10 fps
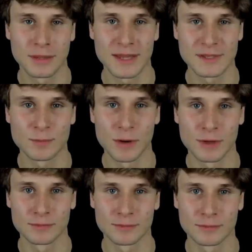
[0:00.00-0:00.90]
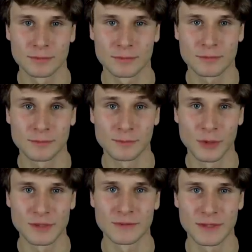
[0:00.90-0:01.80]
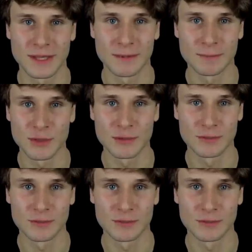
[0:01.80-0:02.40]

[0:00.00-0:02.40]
Guess what? Most of it came true.